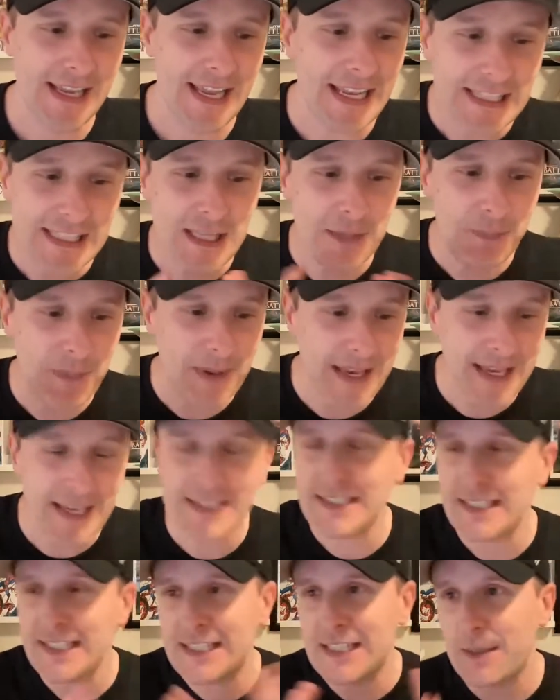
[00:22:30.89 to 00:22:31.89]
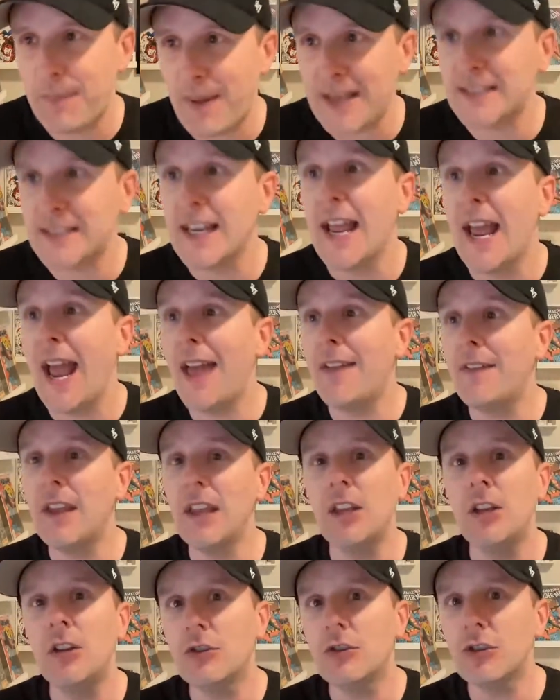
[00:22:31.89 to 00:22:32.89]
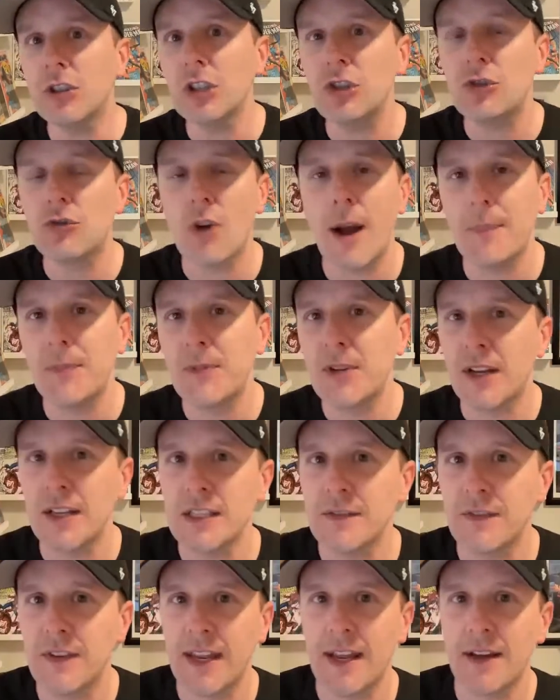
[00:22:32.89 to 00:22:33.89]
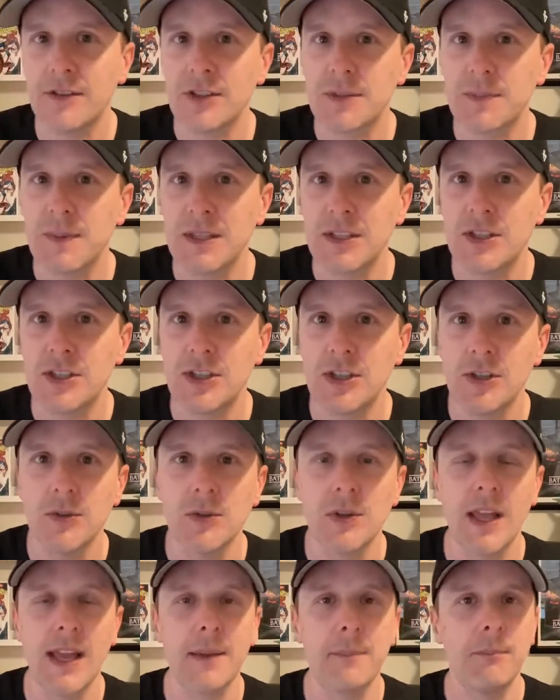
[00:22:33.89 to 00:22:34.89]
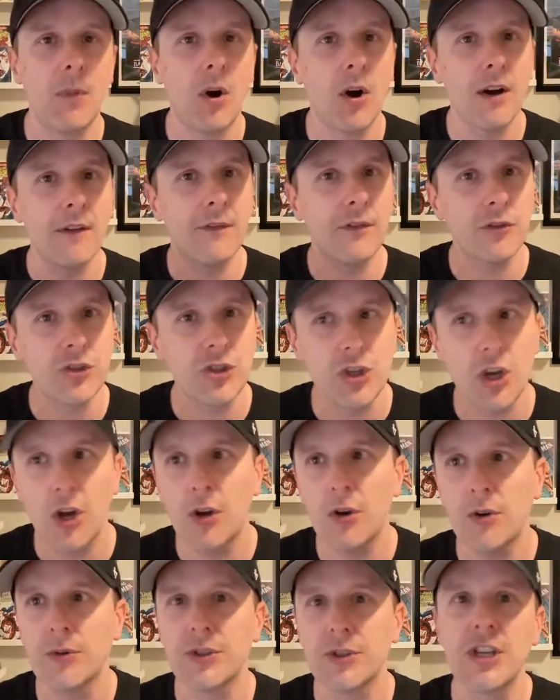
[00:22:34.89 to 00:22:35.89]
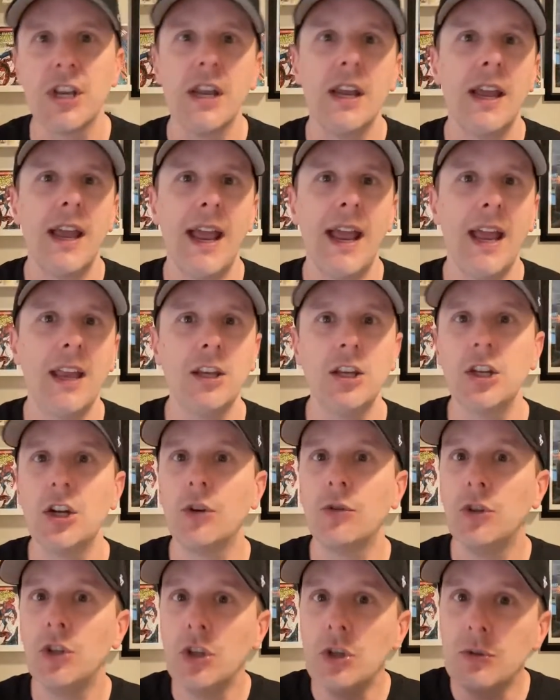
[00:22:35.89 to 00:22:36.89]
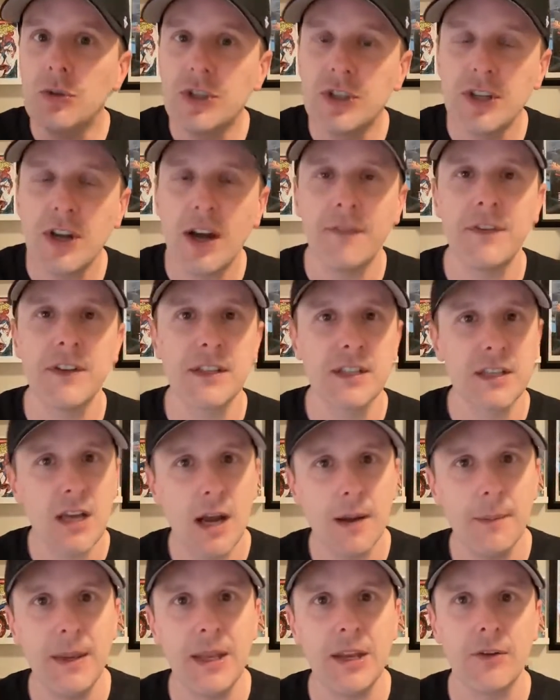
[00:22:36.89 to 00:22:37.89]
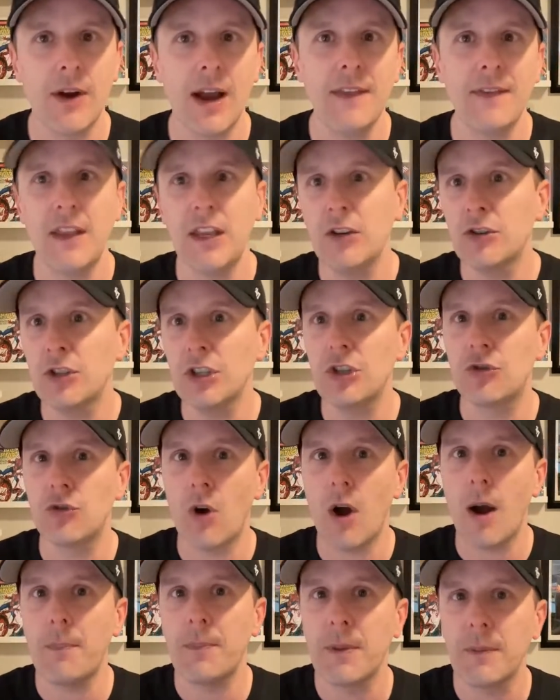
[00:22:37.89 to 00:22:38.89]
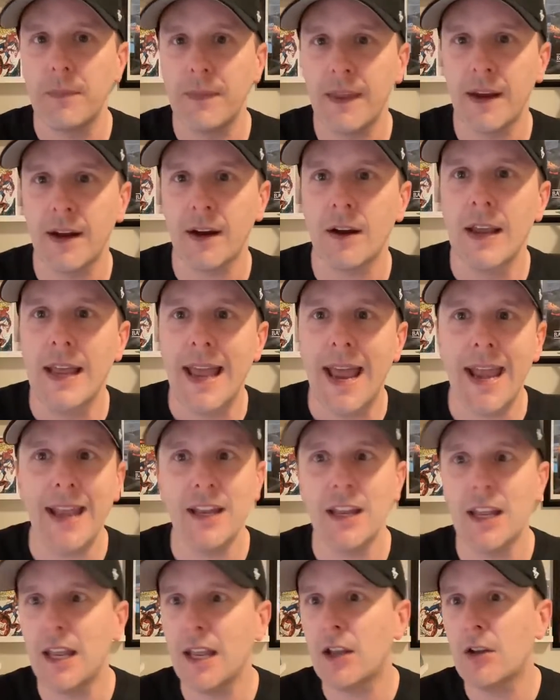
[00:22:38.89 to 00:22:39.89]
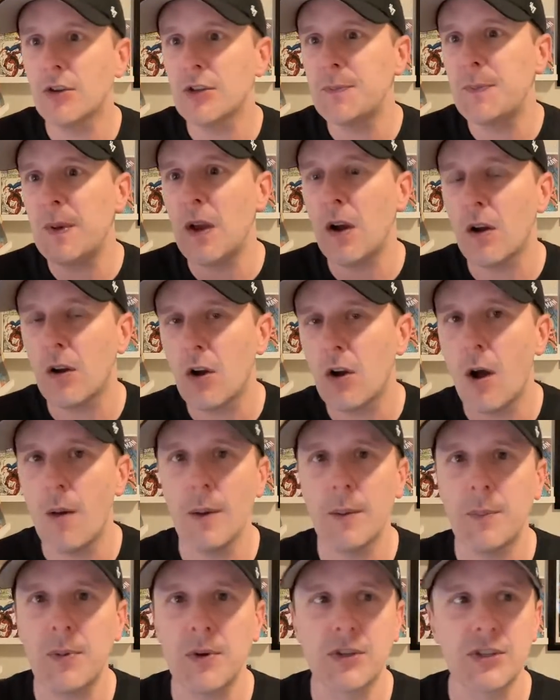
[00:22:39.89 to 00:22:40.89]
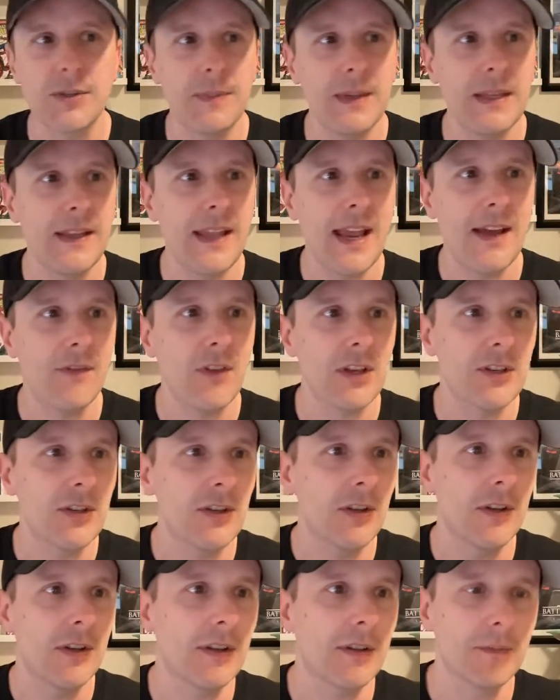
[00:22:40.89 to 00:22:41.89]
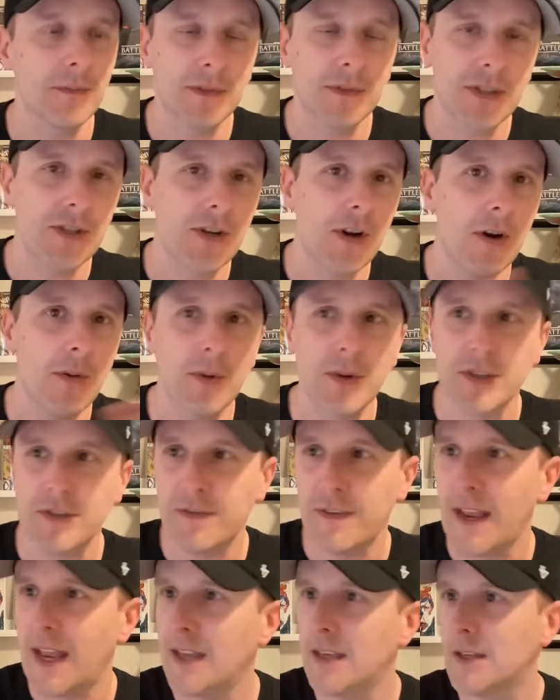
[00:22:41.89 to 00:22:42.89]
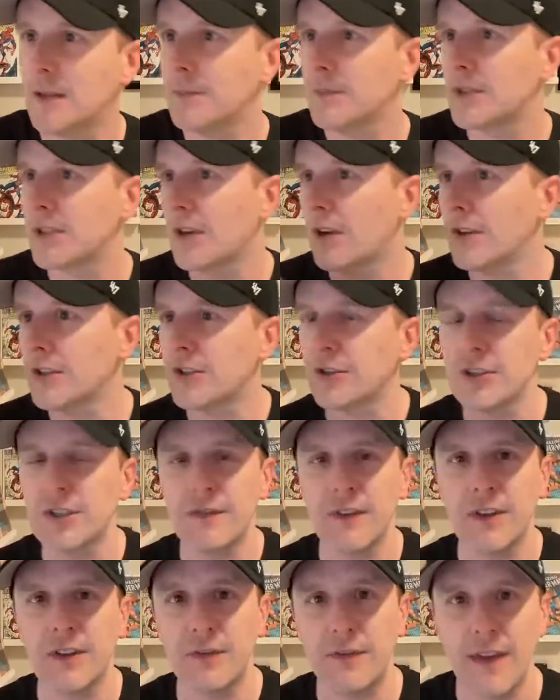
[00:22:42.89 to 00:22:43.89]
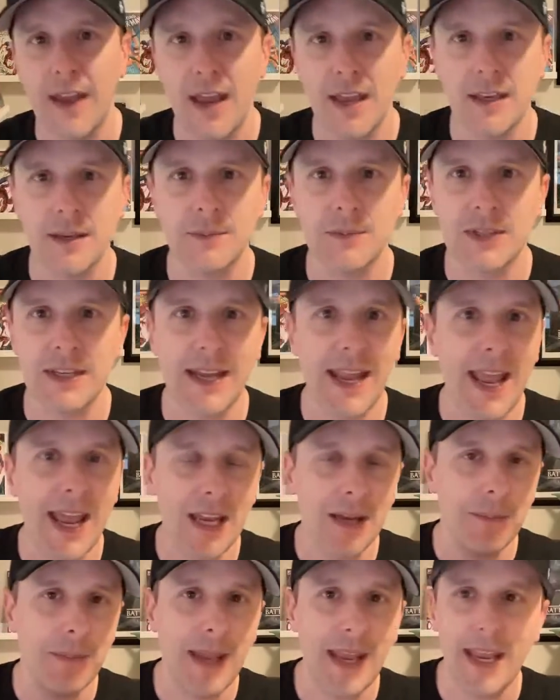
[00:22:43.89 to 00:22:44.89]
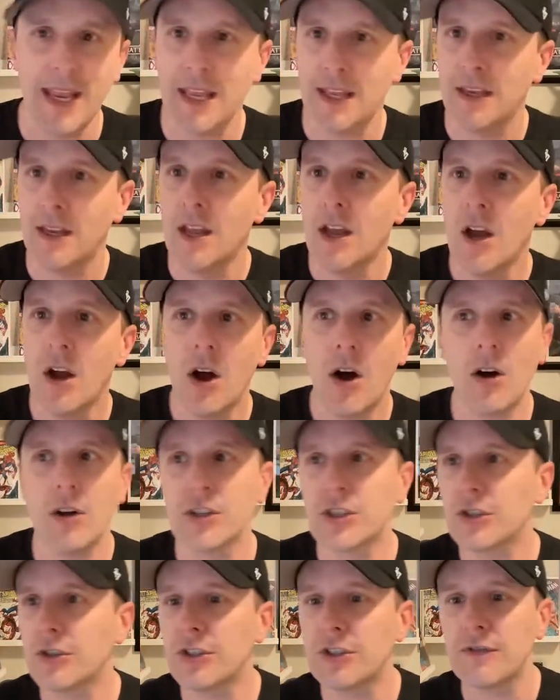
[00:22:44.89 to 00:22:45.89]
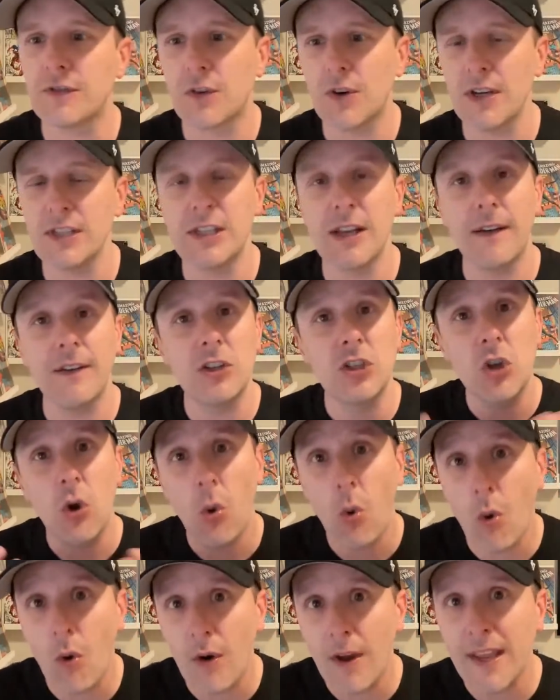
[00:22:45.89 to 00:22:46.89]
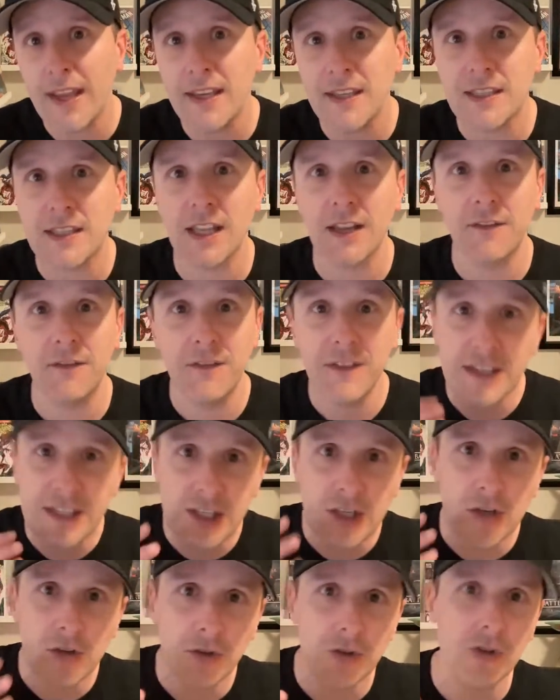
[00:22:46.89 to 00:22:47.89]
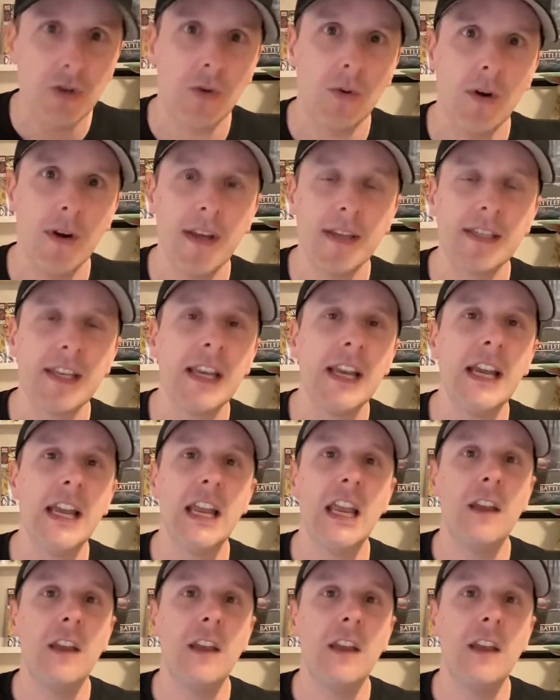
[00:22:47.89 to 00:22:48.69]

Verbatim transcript: It's the biggest, it's the best. And they usually drop tons of announcements too, like Marvel shows and you know, new stuff that's coming, right? They usually drop them there. And it, it goes beyond comic books. I mean, they have like, like, you know, Star Wars fandoms and all sorts of other fandoms and anime and all sorts of crazy and toys, like physical toys.